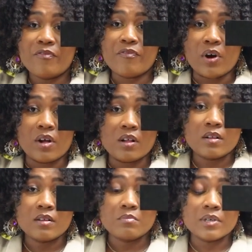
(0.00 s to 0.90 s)

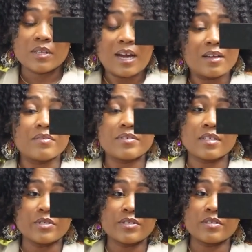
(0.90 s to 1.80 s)
fall, but kind of
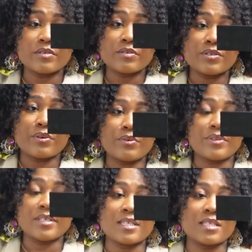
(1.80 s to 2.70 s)
summer still. So
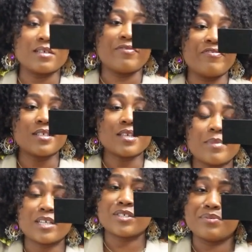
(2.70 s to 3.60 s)
this is the fit.
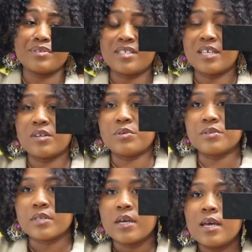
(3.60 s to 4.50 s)
I'm actually wearing
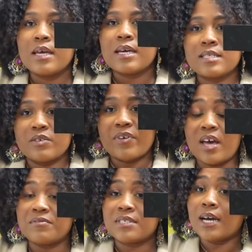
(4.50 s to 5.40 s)
sandals because if I
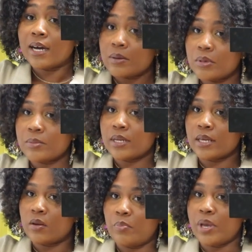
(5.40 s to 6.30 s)
have time, I'm going
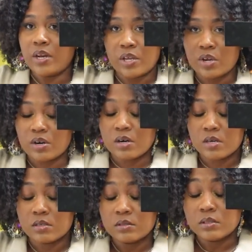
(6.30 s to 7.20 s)
to get a
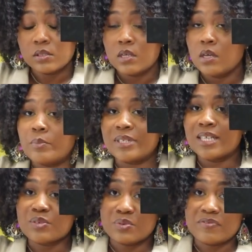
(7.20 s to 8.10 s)
pedicure. But
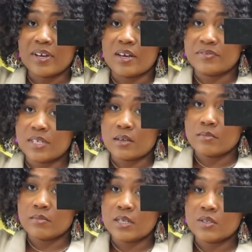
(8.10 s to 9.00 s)
that's only if I have
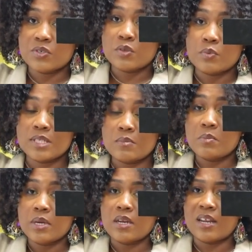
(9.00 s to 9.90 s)
time because we're supposed to be
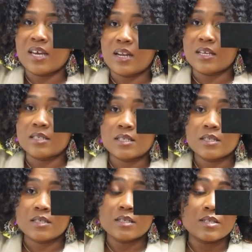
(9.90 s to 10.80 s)
meeting at like
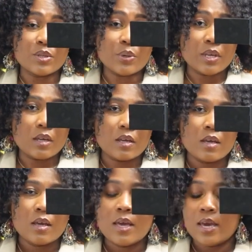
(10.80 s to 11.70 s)
6:30,
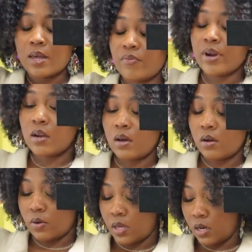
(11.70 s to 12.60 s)
and right
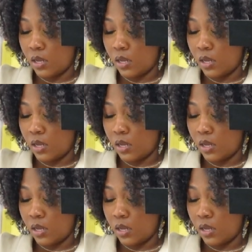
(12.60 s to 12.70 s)
now it